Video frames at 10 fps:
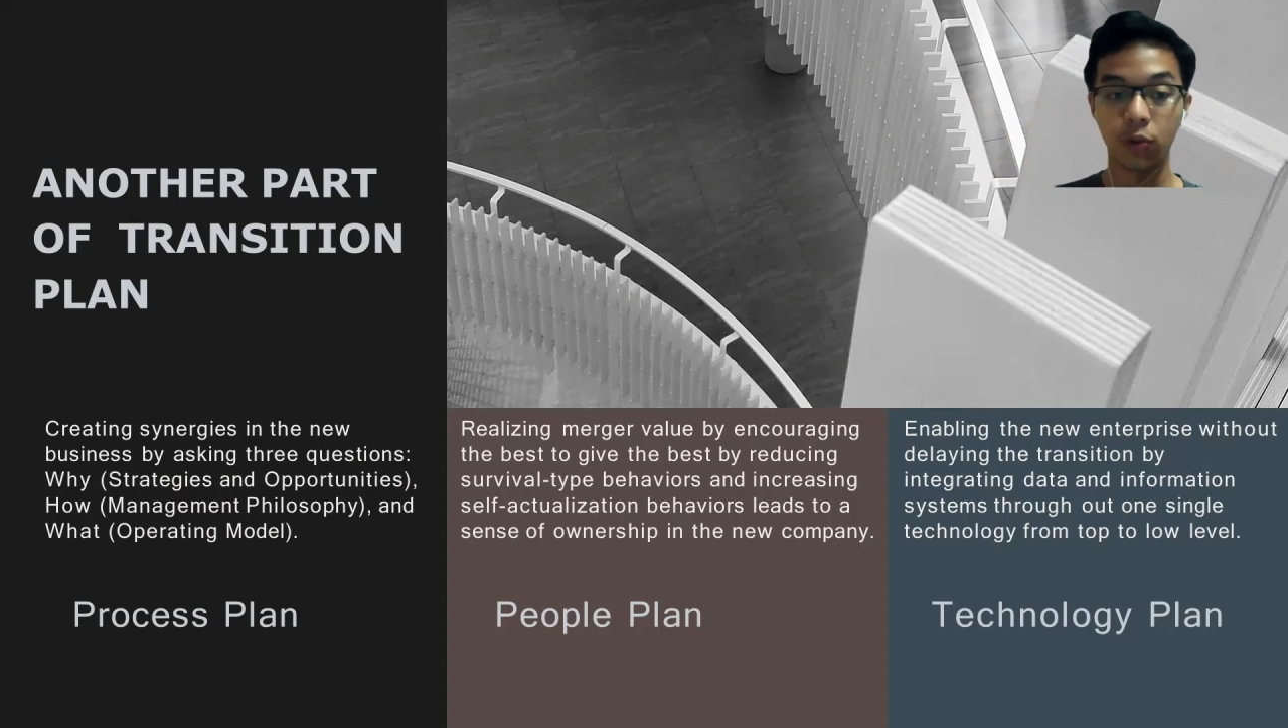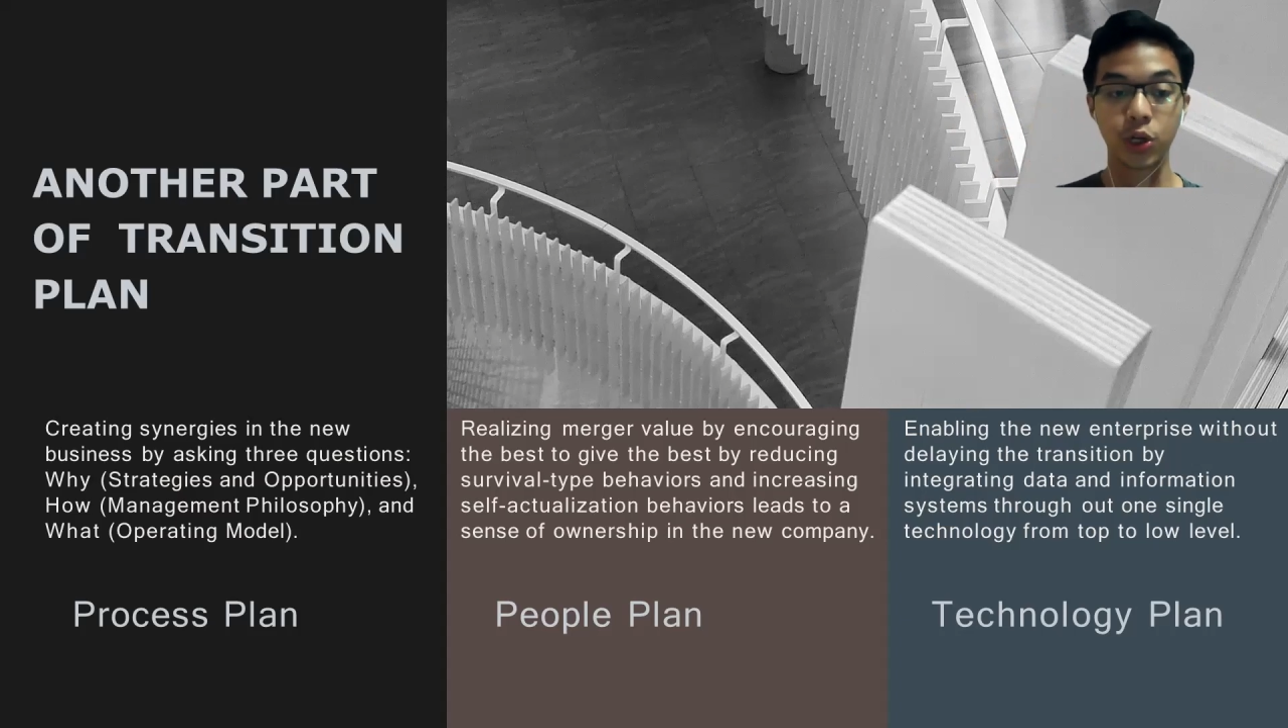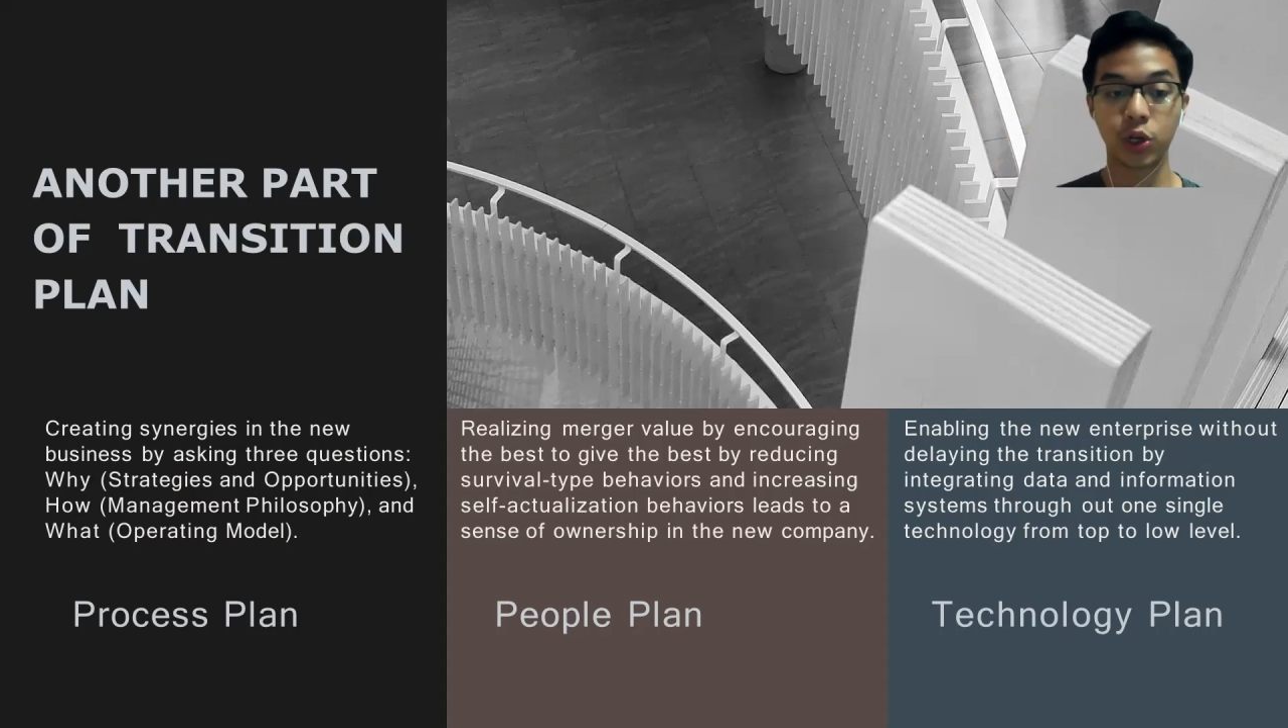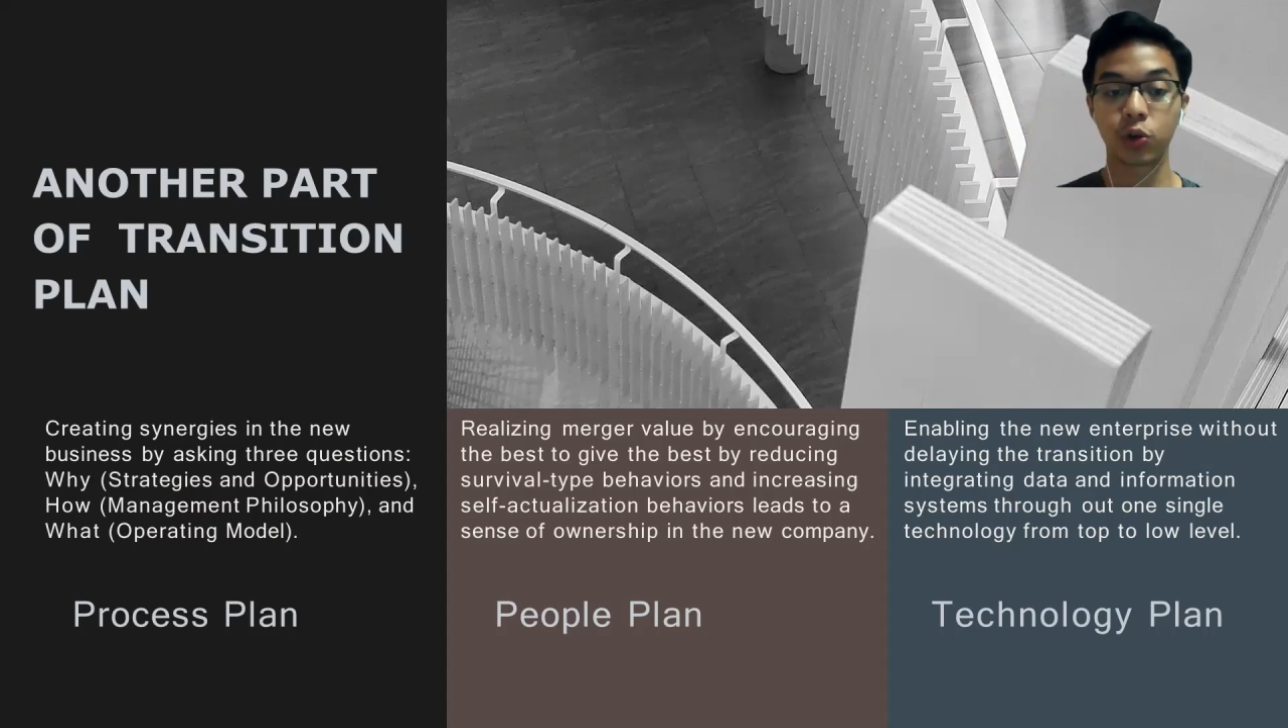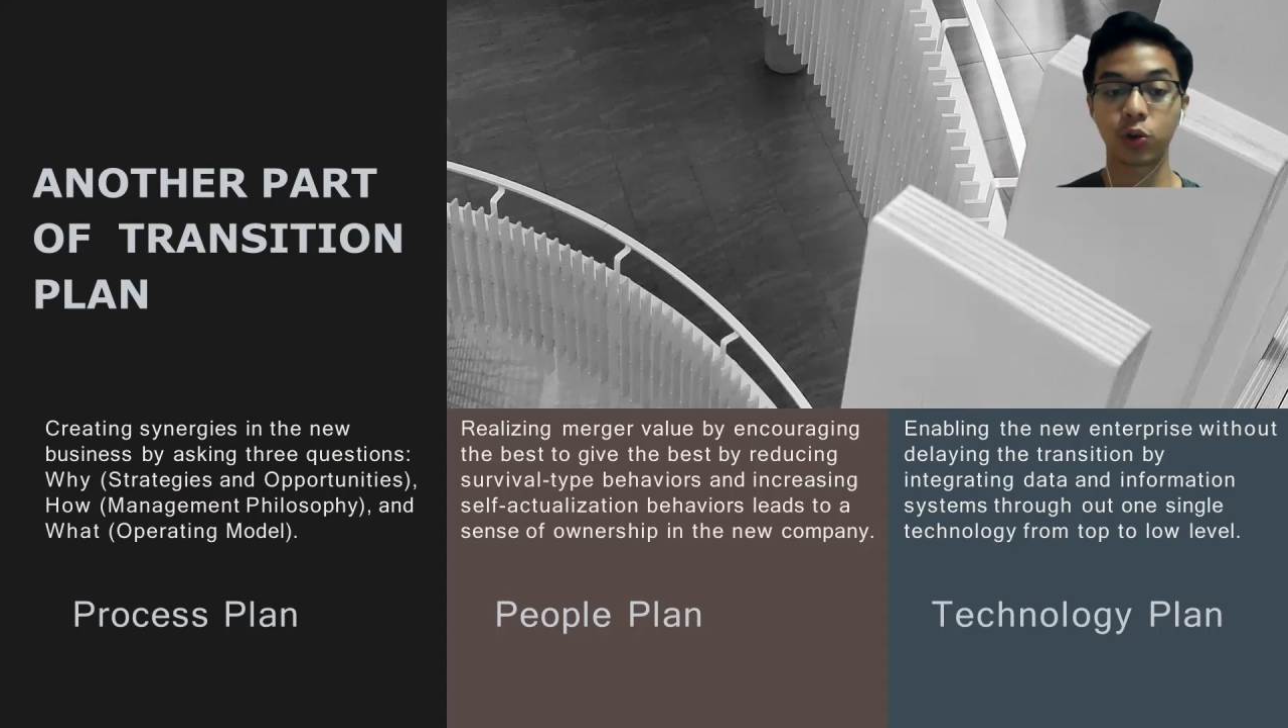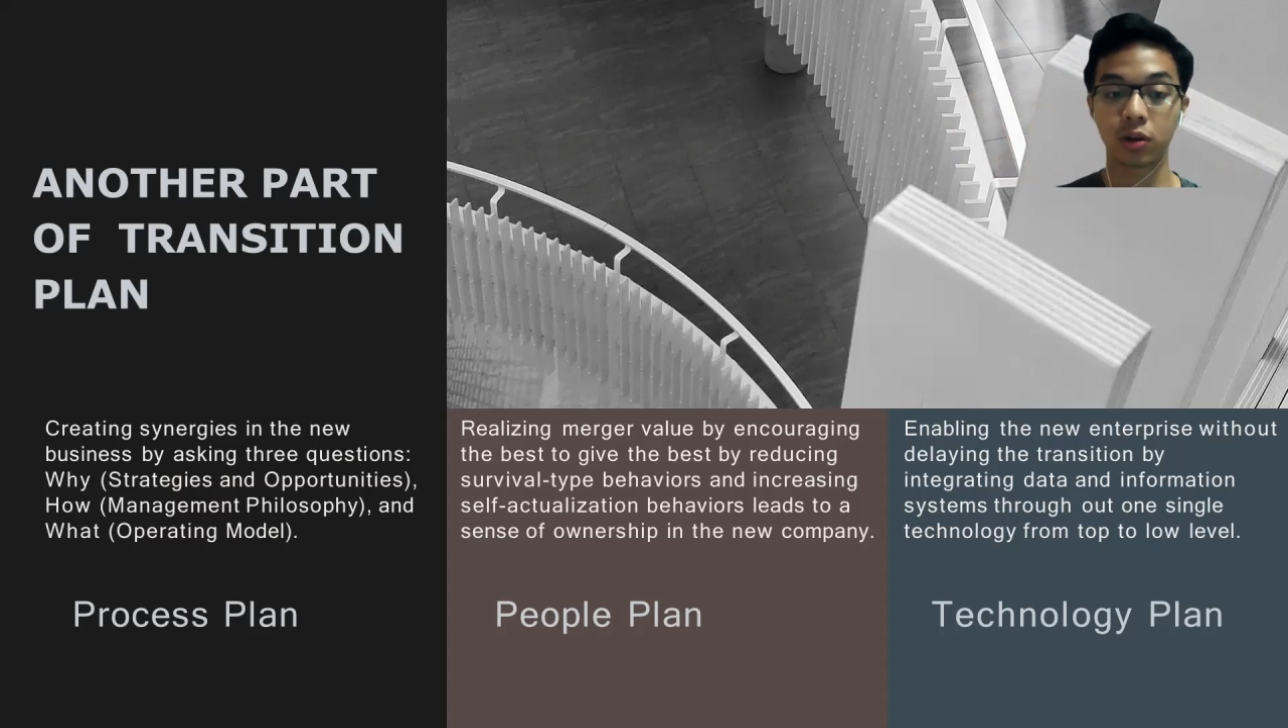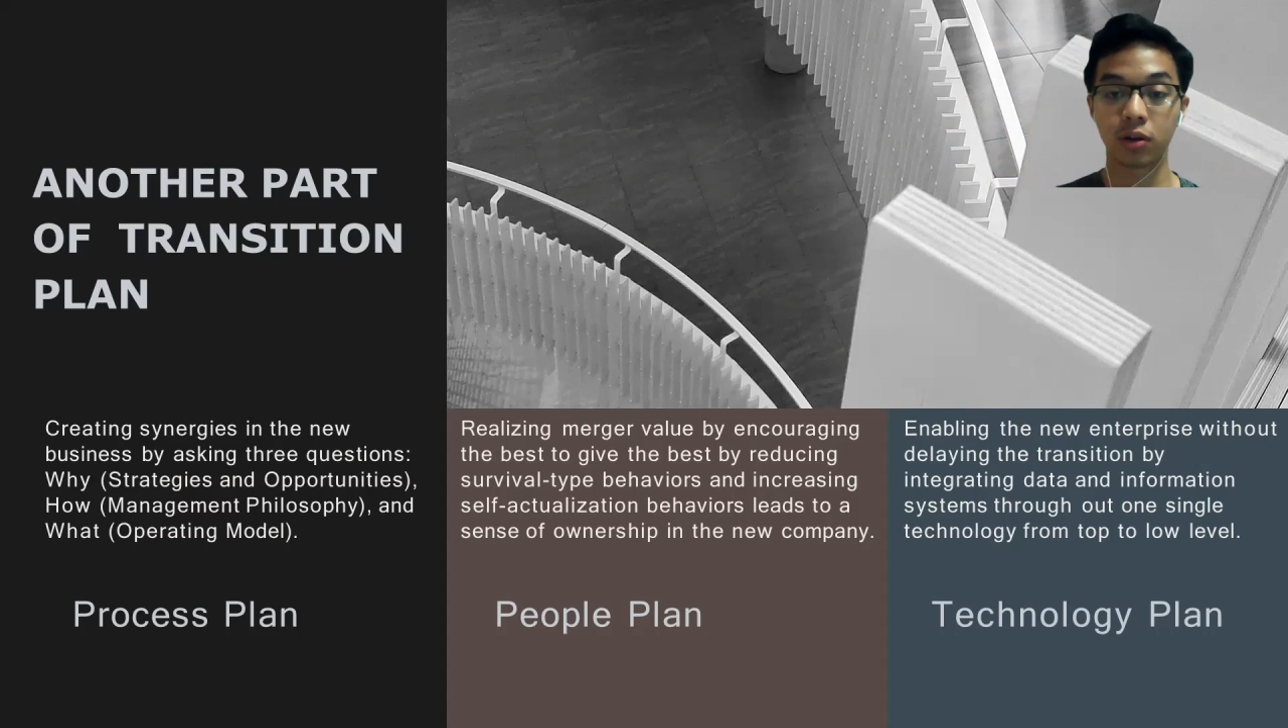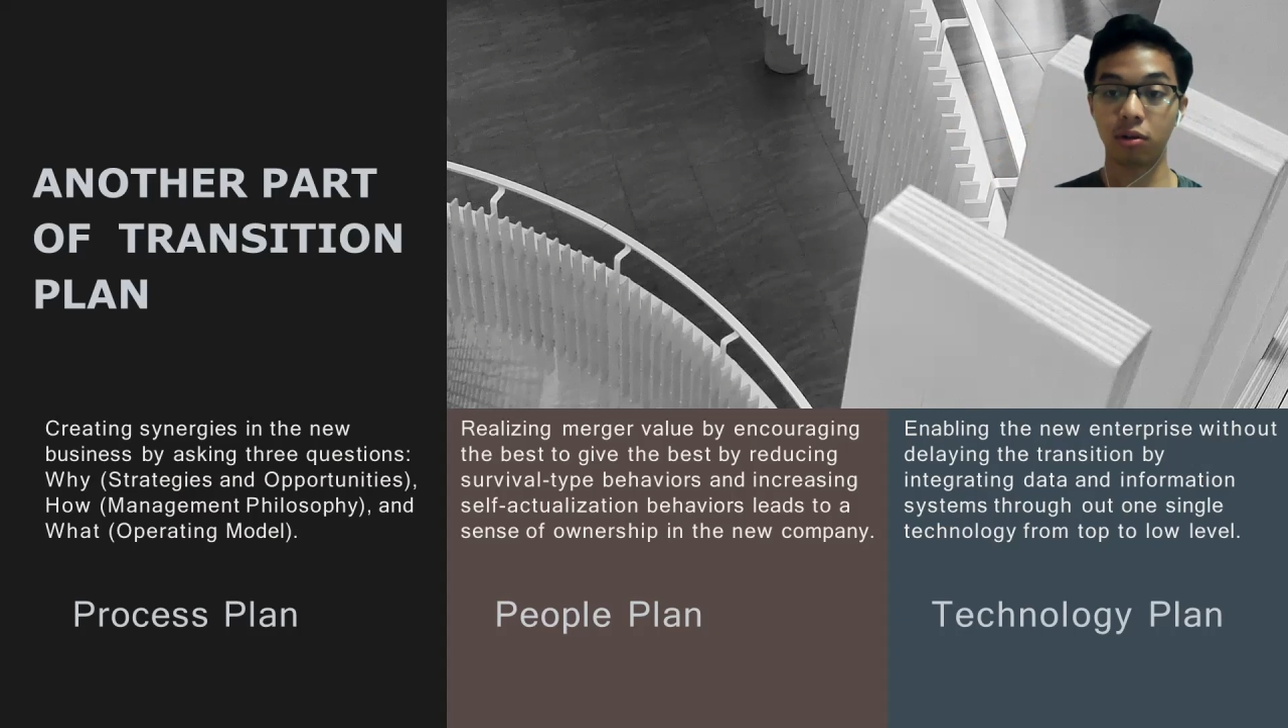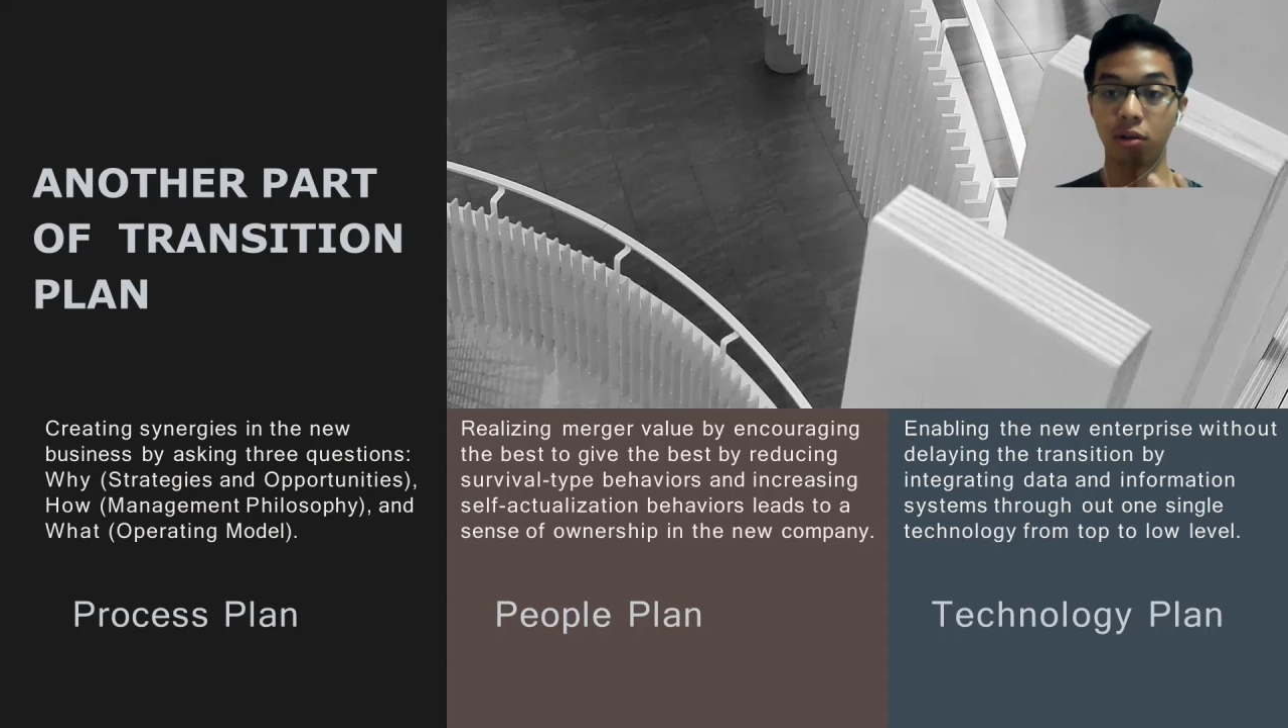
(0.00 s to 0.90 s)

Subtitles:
we should